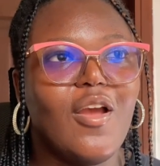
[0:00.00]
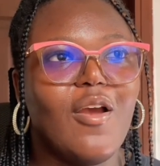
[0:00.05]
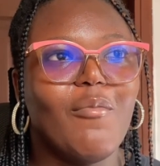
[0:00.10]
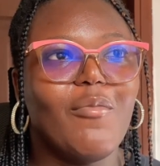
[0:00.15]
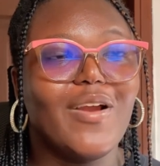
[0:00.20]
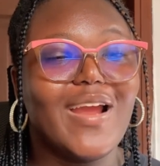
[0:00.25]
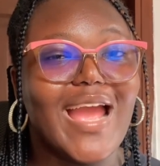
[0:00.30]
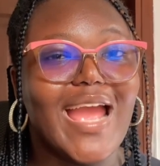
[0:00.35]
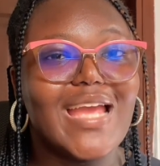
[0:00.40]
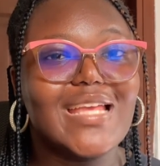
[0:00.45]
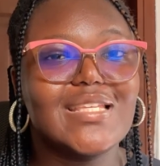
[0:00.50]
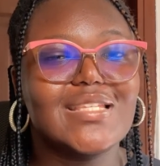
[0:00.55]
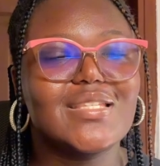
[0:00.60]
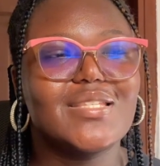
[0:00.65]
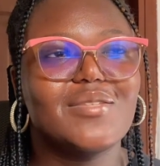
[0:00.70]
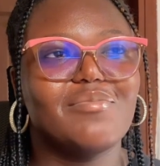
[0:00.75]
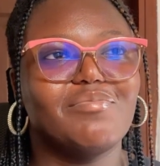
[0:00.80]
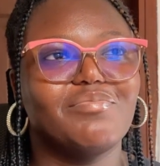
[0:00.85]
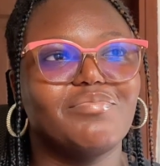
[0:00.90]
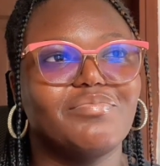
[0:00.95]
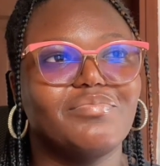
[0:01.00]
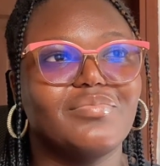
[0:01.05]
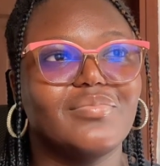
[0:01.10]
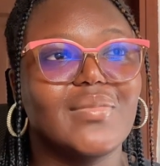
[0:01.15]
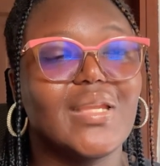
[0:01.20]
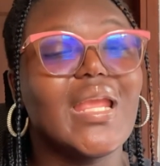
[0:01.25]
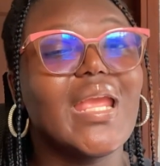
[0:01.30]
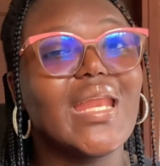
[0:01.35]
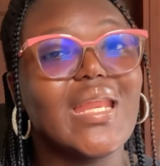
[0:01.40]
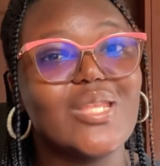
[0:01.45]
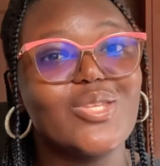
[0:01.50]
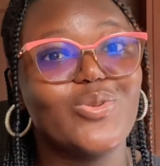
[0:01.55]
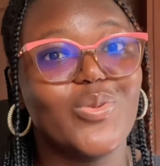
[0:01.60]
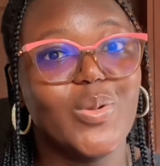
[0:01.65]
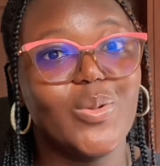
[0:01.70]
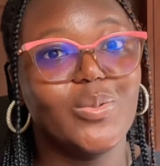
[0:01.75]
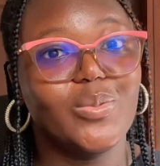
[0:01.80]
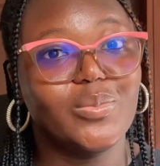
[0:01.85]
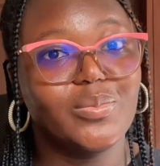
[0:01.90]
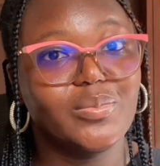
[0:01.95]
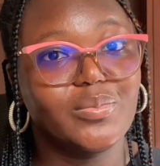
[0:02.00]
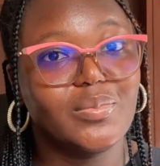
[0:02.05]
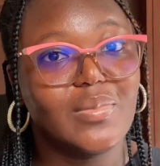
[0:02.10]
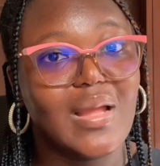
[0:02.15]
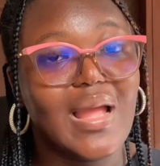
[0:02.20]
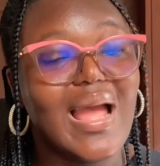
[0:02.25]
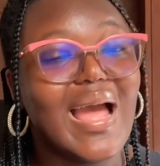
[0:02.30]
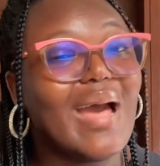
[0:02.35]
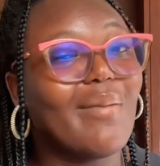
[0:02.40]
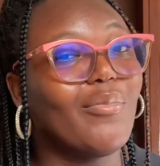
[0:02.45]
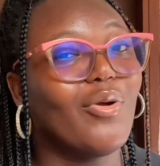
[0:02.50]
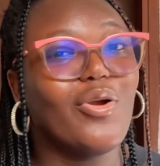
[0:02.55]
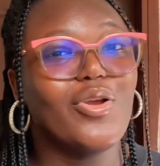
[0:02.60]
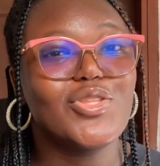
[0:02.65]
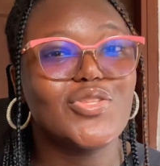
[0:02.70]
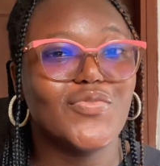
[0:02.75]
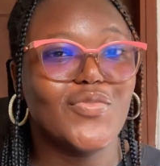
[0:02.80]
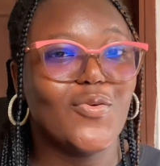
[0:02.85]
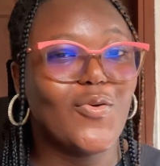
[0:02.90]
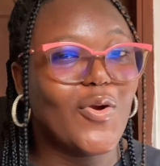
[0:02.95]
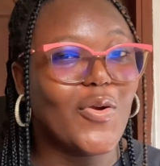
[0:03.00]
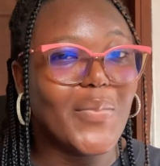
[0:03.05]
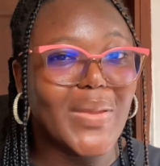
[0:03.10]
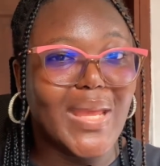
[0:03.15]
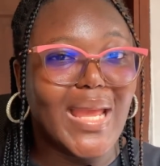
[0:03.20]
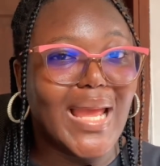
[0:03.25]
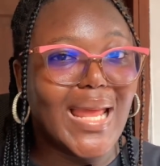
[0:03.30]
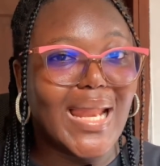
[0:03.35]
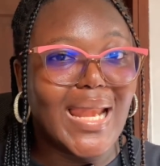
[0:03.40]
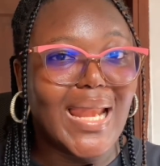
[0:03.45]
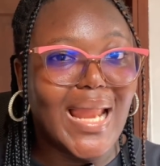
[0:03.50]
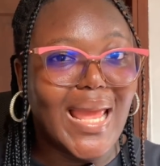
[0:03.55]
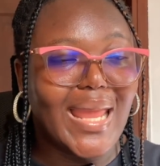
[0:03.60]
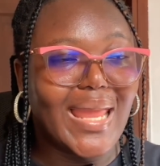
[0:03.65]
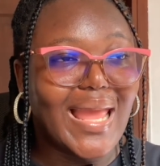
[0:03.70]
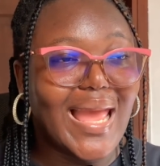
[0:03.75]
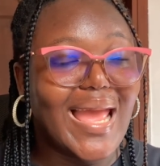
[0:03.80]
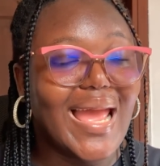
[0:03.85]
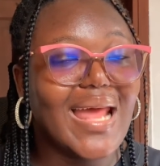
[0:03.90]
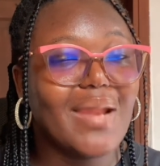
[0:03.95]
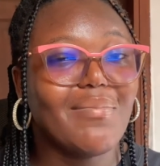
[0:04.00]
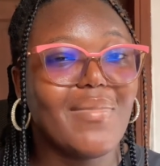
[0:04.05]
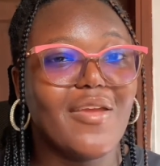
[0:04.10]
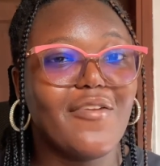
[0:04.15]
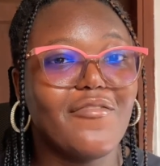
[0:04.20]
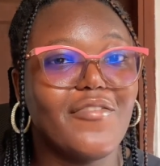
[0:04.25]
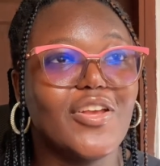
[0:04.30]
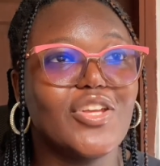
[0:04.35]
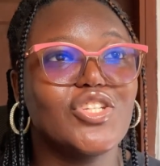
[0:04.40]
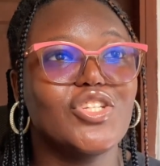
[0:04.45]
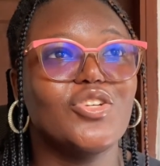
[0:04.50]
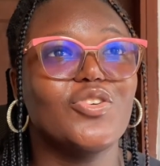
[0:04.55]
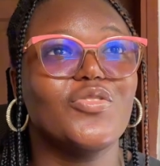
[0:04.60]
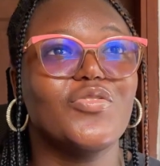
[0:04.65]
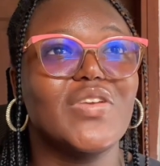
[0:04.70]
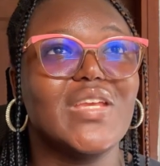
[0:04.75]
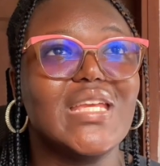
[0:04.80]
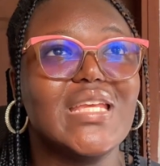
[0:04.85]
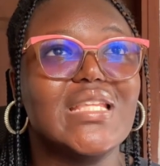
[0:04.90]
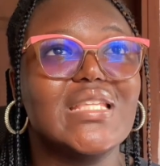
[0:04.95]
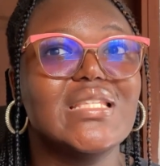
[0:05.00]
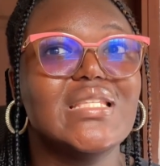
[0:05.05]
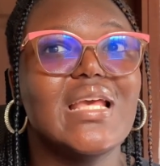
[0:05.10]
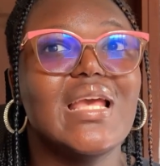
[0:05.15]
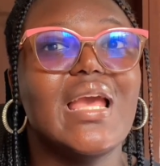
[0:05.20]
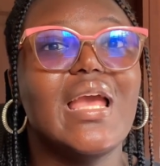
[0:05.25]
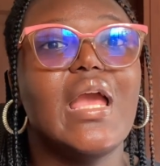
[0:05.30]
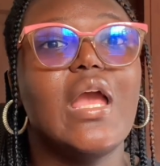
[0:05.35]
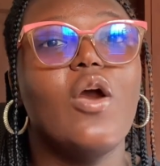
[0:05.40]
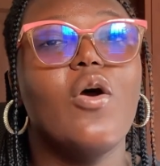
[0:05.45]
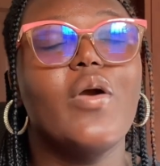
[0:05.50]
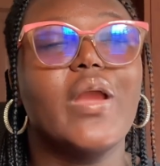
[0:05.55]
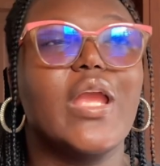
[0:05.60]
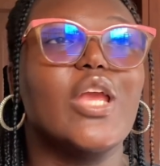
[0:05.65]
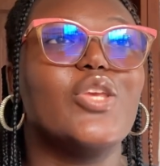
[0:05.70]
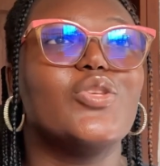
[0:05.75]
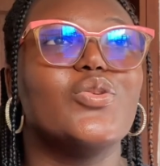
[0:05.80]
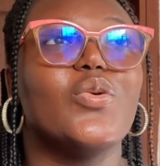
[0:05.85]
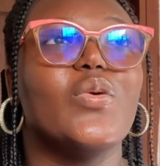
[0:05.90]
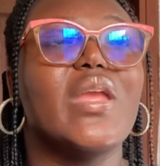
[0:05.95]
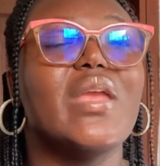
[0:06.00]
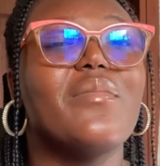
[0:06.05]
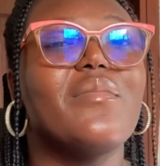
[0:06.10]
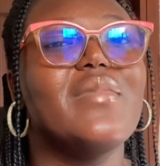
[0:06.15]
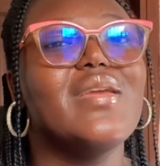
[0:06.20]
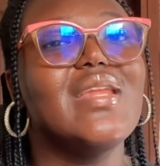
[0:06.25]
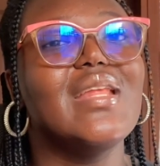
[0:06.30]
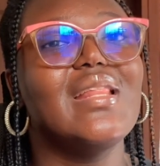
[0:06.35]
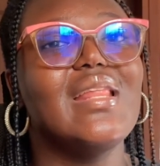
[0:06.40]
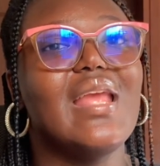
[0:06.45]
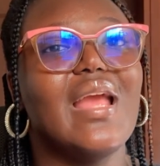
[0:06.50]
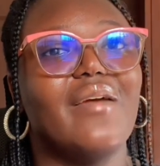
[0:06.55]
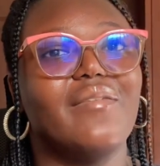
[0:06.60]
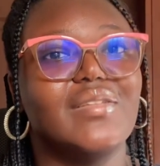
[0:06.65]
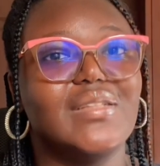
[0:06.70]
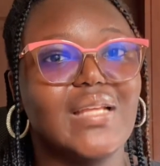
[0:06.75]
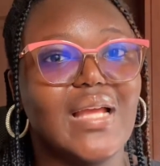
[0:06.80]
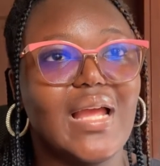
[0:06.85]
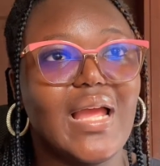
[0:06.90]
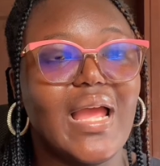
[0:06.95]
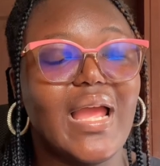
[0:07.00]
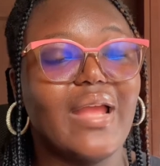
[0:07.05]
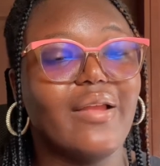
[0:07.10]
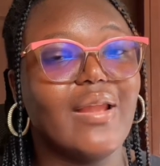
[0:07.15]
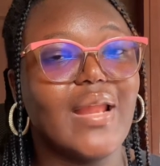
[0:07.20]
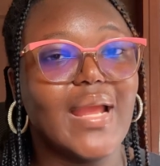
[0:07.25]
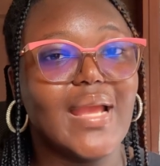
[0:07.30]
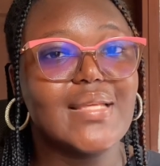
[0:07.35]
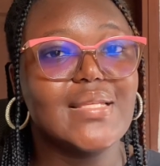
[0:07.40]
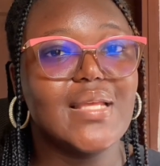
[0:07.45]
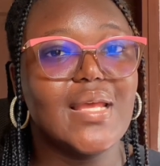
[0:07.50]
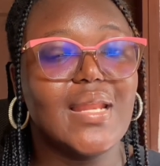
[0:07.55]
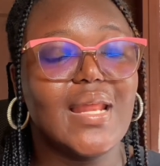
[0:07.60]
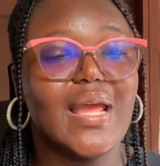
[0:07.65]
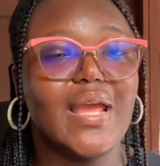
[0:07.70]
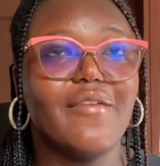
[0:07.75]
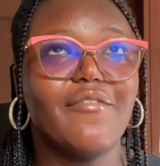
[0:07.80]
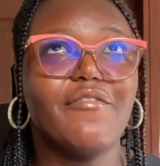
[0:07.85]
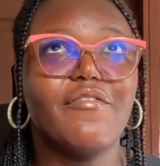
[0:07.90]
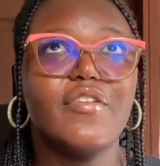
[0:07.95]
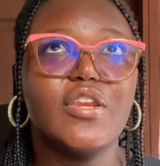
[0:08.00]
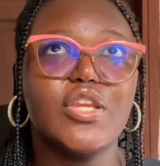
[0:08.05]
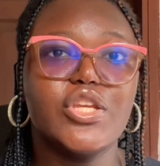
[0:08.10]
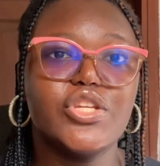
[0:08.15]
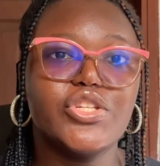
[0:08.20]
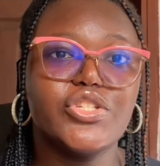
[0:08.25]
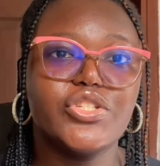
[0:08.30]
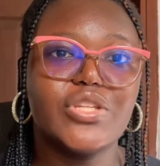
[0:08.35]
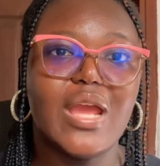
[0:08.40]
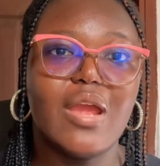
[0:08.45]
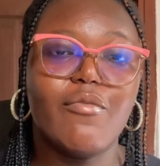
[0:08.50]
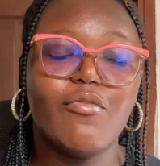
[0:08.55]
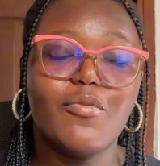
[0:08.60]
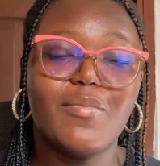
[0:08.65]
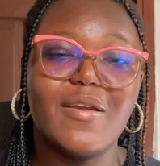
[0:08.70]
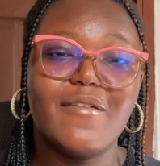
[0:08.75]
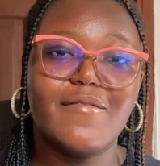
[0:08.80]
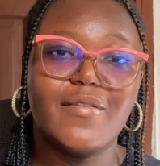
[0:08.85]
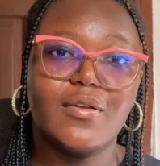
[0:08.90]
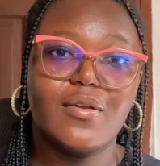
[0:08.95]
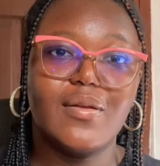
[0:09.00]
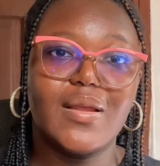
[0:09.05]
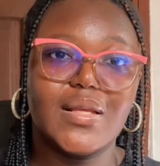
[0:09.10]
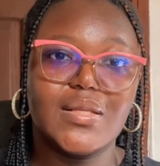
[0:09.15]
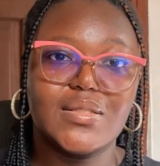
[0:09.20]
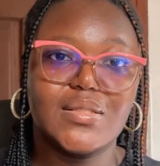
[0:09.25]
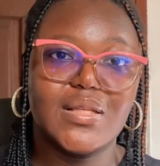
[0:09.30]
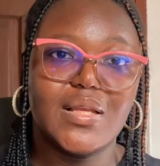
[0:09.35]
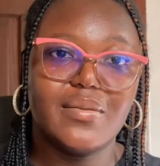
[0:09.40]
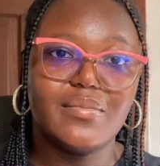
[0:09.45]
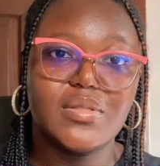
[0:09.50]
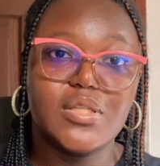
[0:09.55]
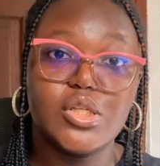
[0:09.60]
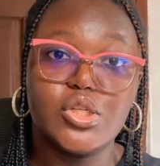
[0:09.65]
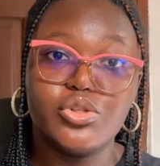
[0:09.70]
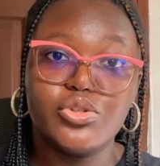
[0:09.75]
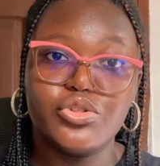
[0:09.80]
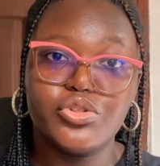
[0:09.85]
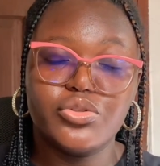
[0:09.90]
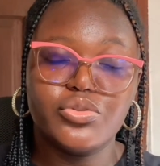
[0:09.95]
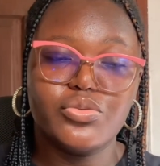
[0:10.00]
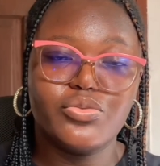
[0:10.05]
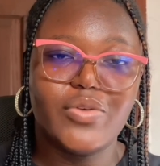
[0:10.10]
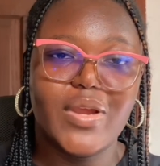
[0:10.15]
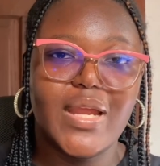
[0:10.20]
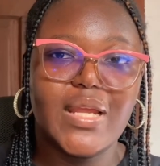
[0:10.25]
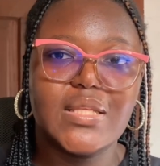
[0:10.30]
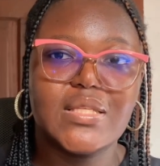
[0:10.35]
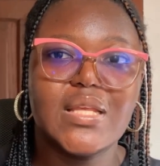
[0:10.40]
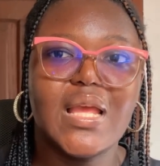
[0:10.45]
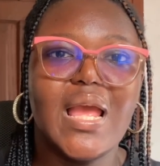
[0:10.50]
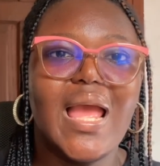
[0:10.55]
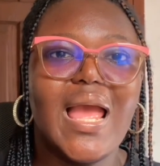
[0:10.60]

But guys, it is real. I'm not going to even come here and lie. I had my fair share of it. Okay, so immediately after I wrote my final exams in June, right?